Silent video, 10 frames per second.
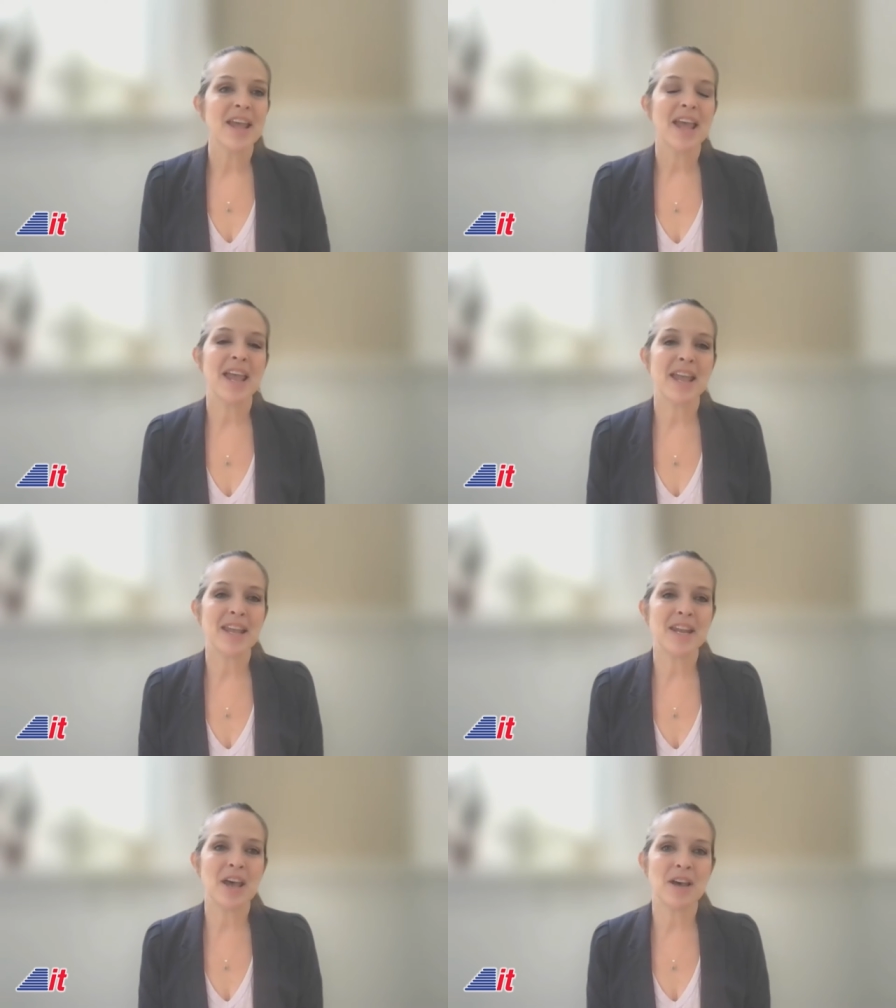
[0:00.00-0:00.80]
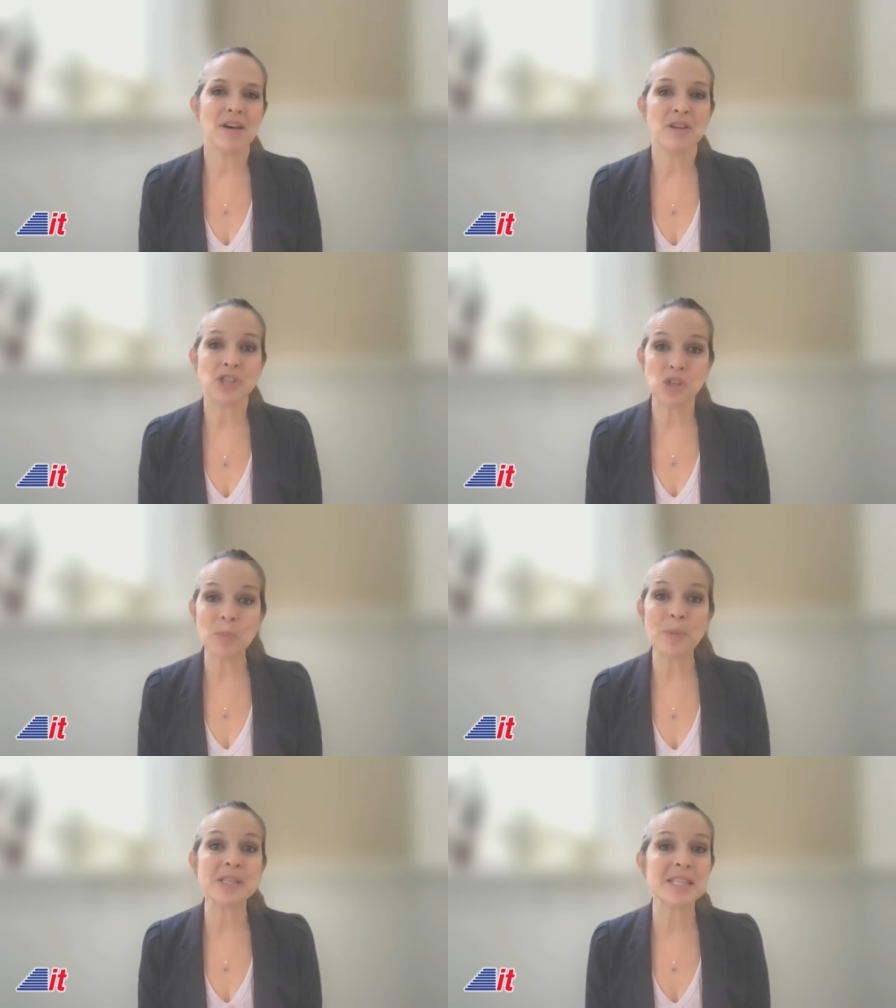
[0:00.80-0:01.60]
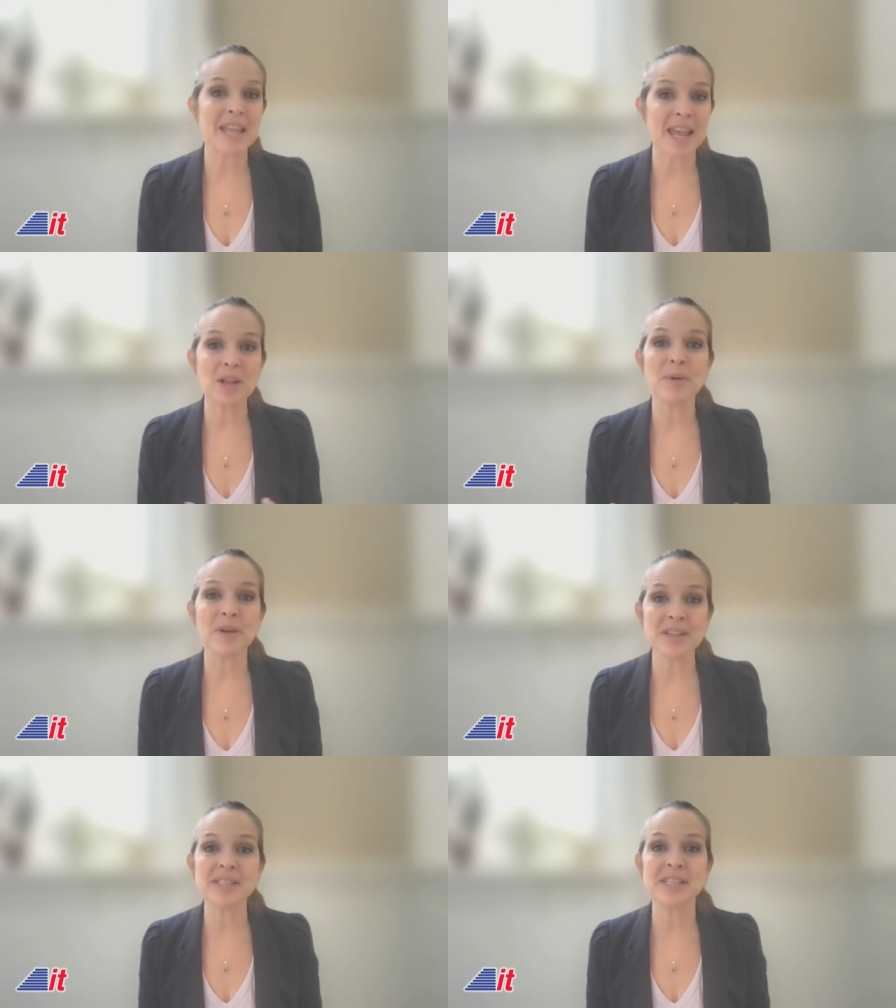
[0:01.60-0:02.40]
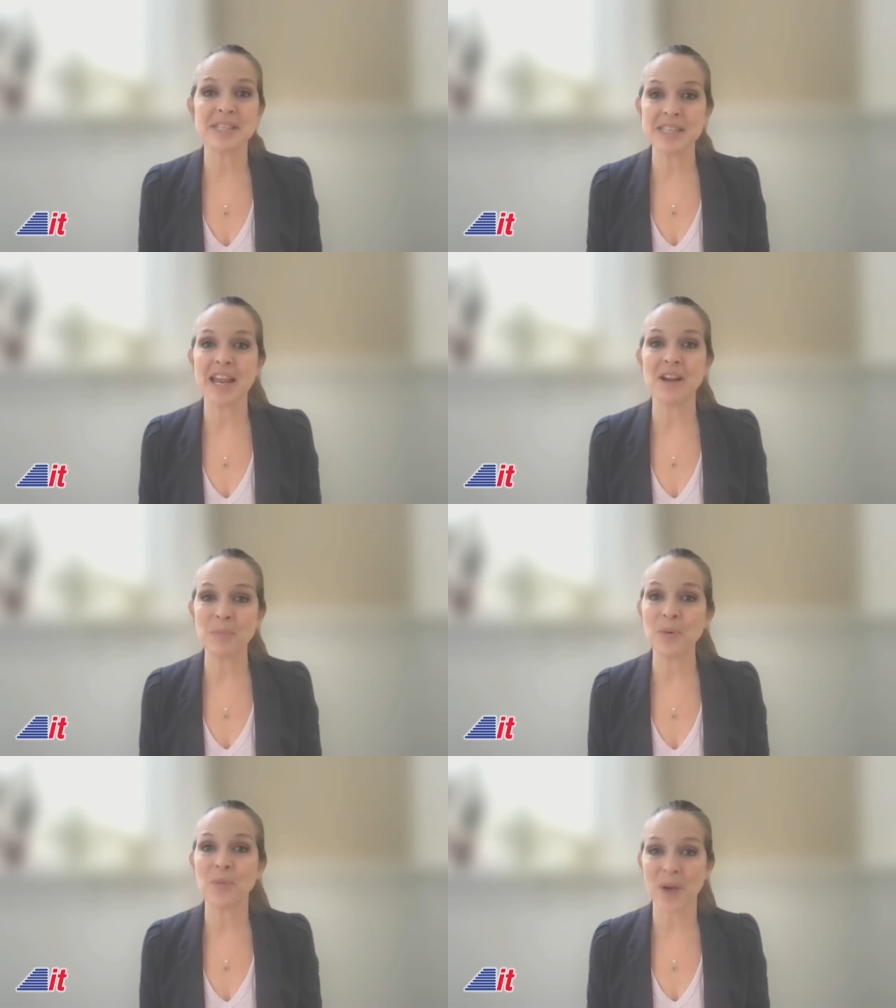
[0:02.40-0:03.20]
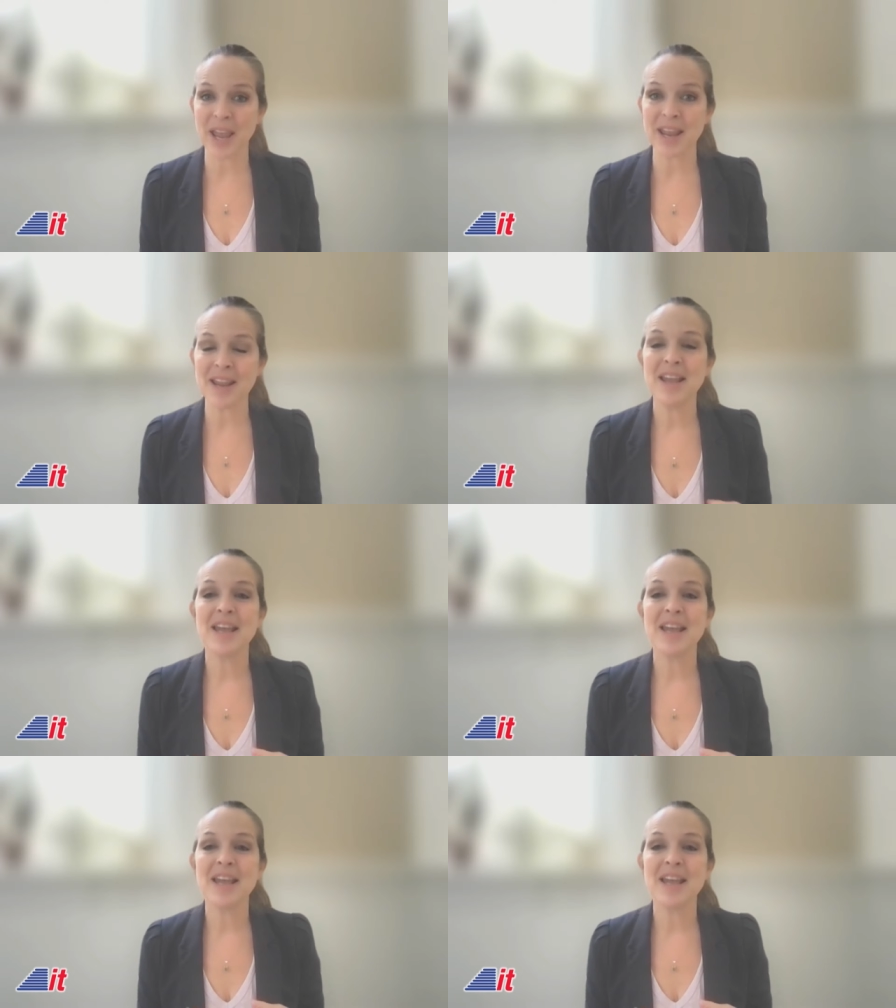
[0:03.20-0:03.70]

and uh, super scalable and sustainable way